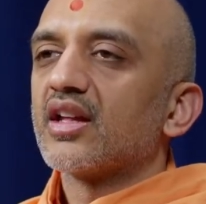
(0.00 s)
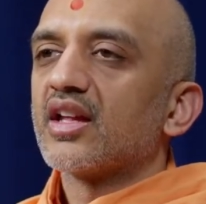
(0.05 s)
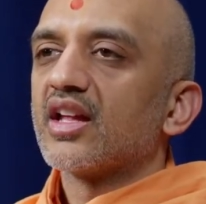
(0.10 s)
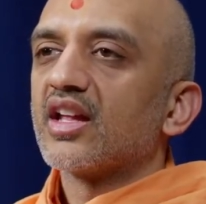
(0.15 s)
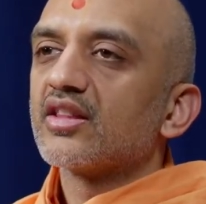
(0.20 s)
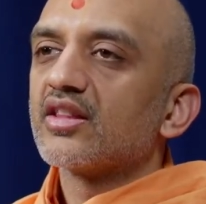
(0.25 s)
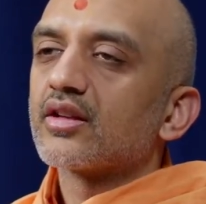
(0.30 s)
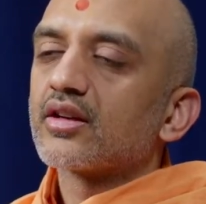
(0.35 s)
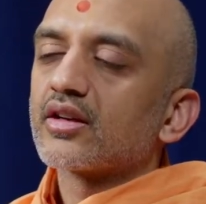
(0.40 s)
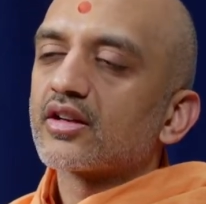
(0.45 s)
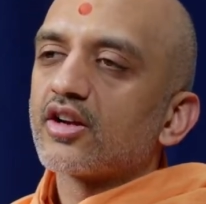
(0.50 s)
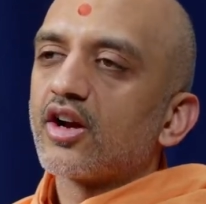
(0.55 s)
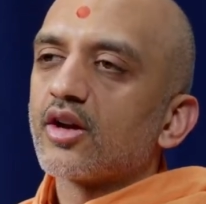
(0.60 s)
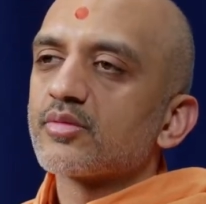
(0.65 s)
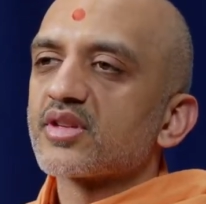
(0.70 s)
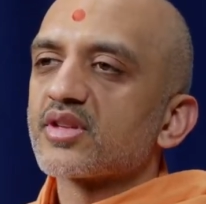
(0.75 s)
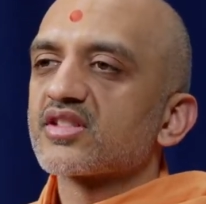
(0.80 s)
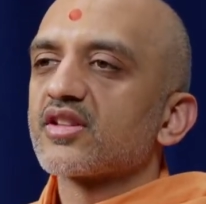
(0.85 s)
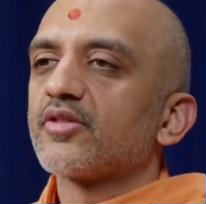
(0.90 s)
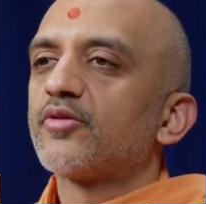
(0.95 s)
Indra
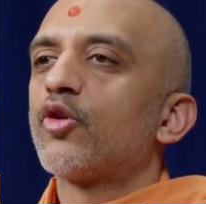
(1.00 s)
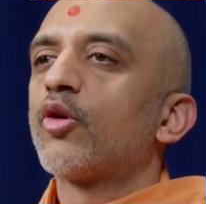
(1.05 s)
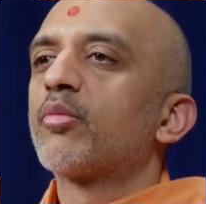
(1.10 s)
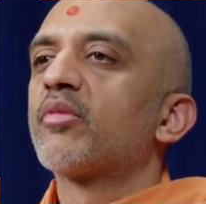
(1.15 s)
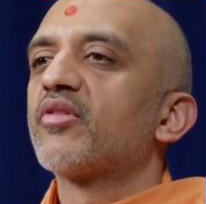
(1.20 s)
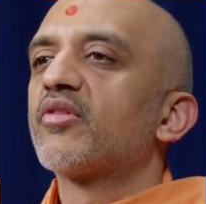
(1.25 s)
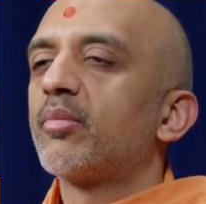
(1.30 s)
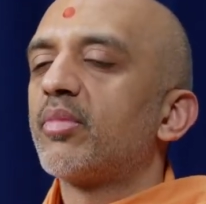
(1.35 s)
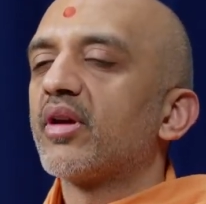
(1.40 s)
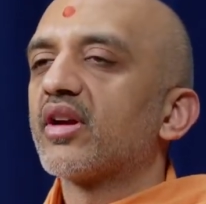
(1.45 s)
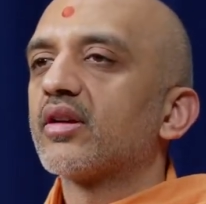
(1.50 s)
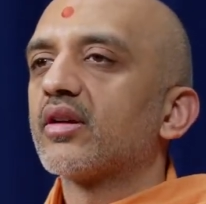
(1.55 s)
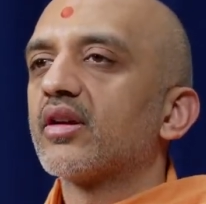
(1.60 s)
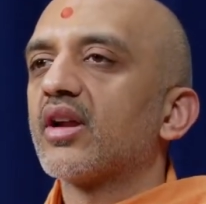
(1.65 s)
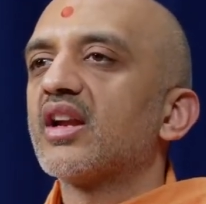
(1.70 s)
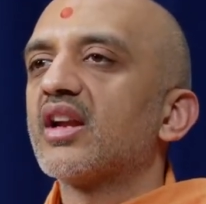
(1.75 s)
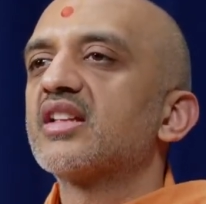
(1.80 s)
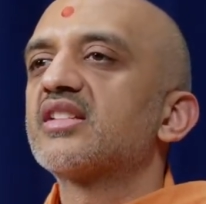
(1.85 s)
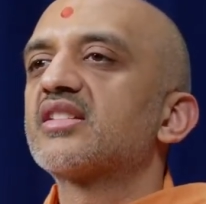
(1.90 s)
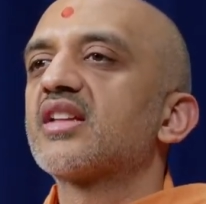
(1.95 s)
comes as the form of a beggar
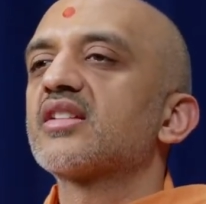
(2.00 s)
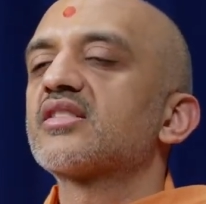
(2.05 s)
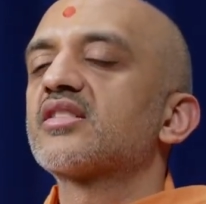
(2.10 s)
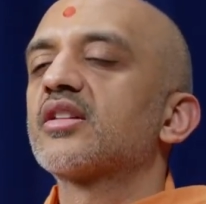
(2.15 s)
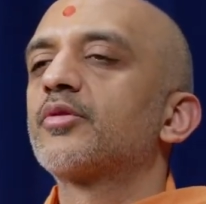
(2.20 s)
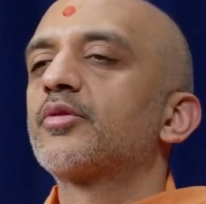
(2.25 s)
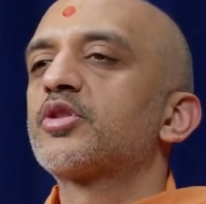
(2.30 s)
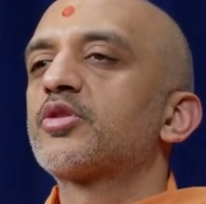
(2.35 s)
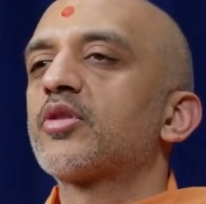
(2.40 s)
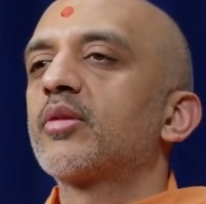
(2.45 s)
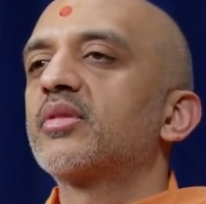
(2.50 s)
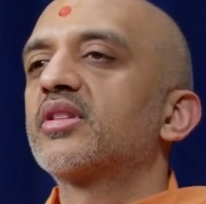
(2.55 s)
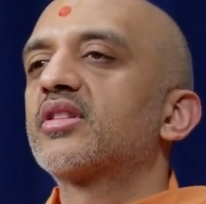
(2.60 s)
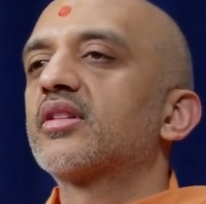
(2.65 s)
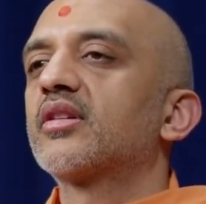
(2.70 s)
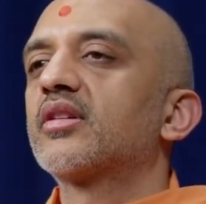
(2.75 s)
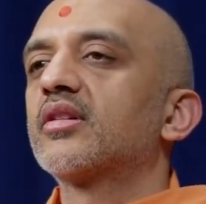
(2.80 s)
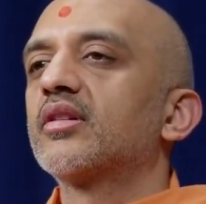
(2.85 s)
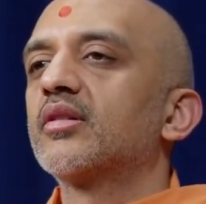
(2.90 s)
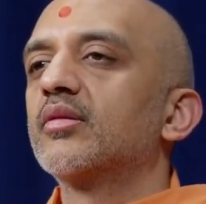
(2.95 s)
and he says to
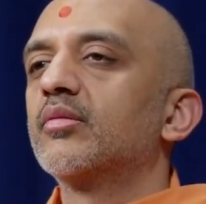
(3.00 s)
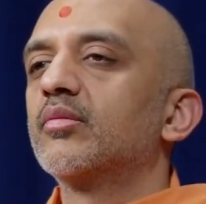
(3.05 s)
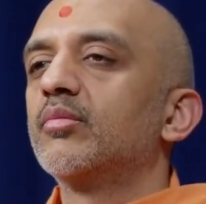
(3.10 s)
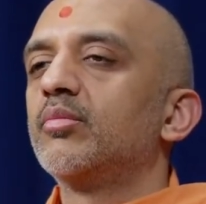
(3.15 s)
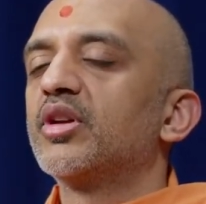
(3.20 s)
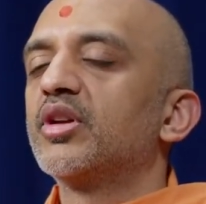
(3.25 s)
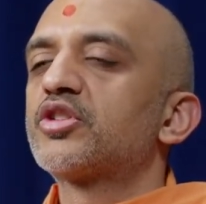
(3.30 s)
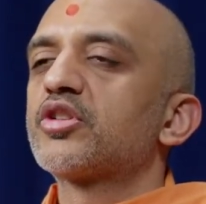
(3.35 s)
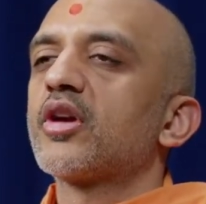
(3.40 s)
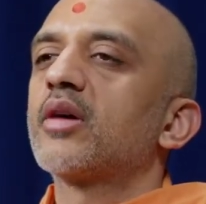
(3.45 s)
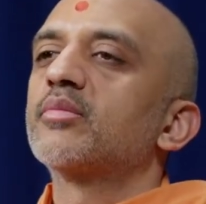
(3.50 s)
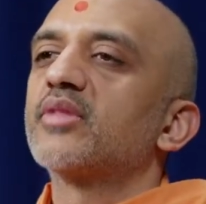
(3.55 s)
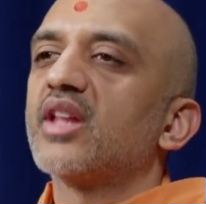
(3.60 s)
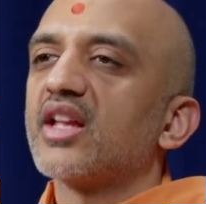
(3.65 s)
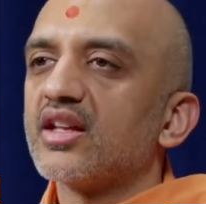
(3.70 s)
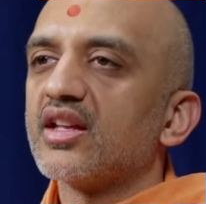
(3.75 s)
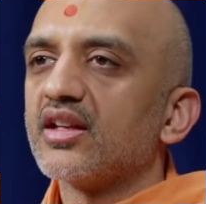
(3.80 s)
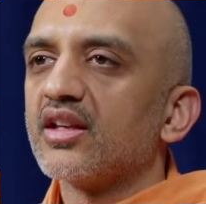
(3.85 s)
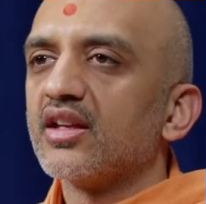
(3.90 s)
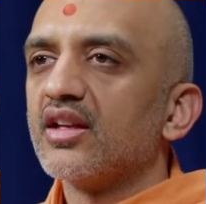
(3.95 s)
Vishwamitra, Bhiksham
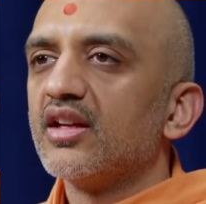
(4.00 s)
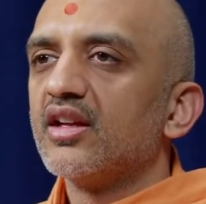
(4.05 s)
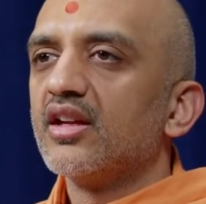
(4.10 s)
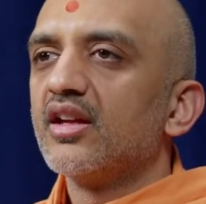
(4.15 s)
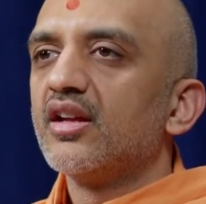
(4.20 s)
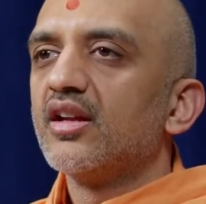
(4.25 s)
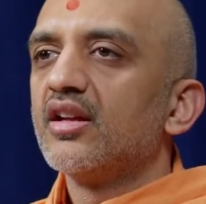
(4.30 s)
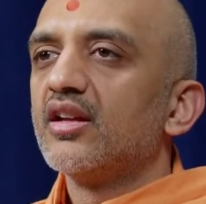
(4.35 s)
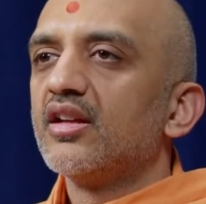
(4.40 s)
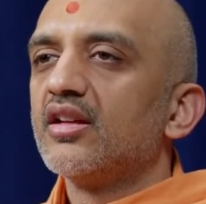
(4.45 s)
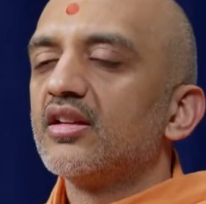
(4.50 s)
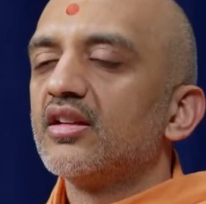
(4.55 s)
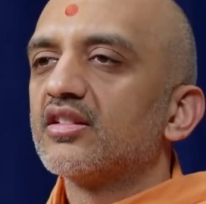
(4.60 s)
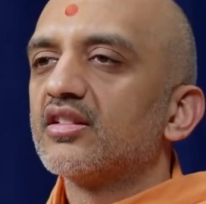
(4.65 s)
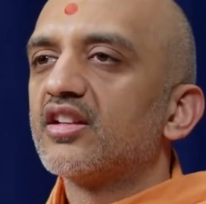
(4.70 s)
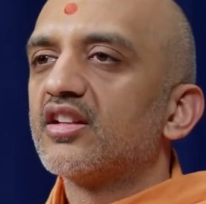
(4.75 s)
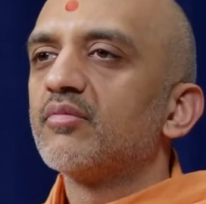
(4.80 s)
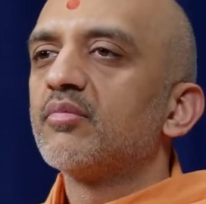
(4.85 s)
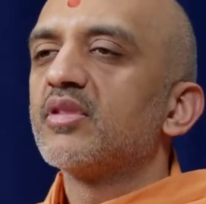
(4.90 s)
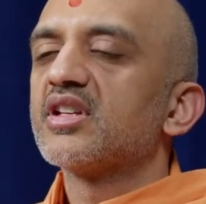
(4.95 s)
Dehi,
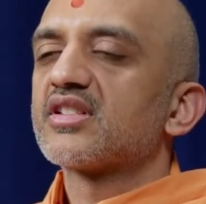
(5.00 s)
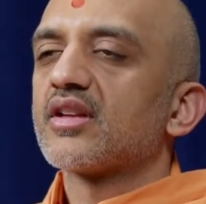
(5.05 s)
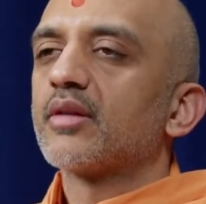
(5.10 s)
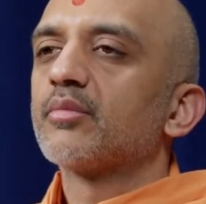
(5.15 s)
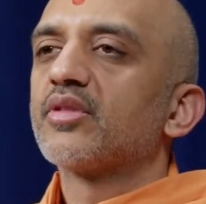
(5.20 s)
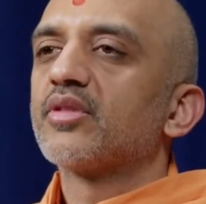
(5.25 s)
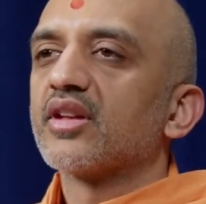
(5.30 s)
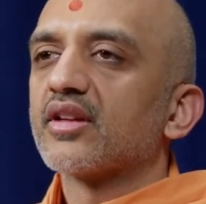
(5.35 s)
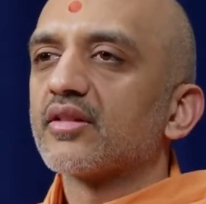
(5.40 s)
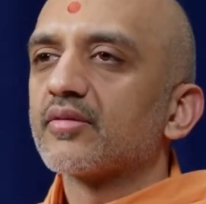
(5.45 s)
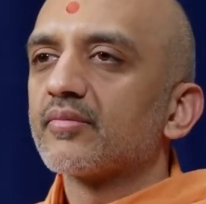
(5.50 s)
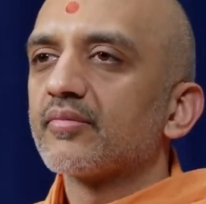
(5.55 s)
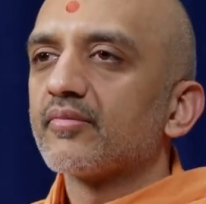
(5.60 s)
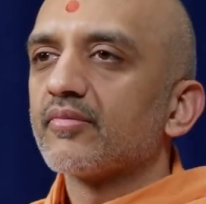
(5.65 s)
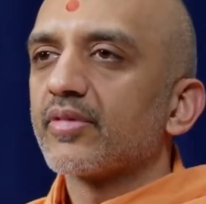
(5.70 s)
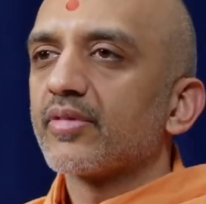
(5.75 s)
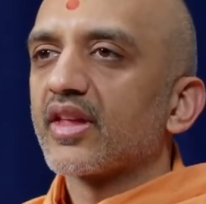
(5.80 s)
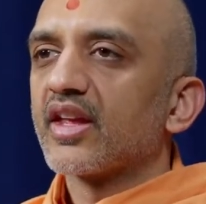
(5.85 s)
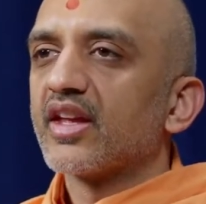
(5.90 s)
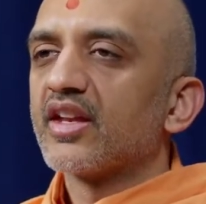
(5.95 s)
give me something
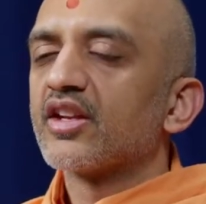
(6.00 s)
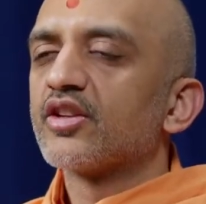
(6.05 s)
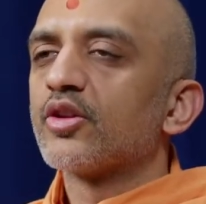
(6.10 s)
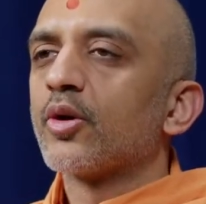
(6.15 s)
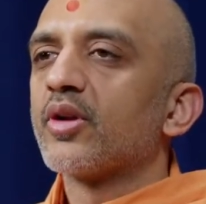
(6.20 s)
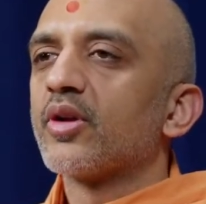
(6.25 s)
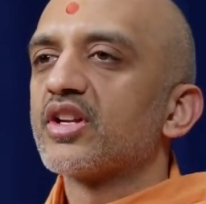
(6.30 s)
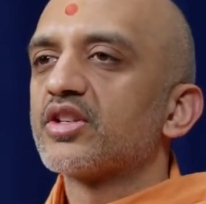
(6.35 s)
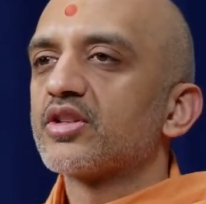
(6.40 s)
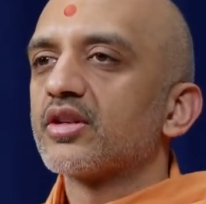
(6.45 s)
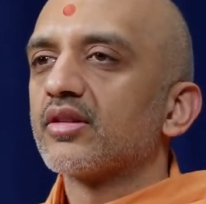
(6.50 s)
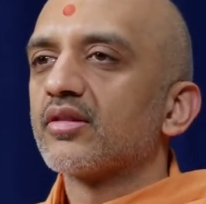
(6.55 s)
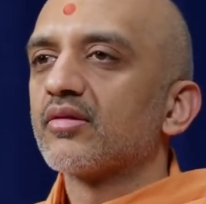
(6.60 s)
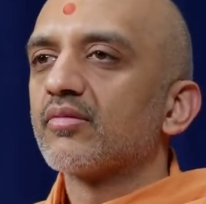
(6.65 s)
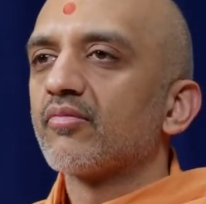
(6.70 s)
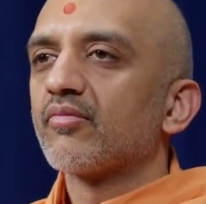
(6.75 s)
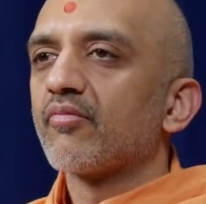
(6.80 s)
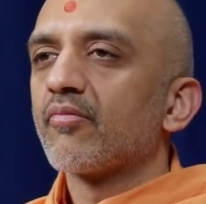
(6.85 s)
in a donation.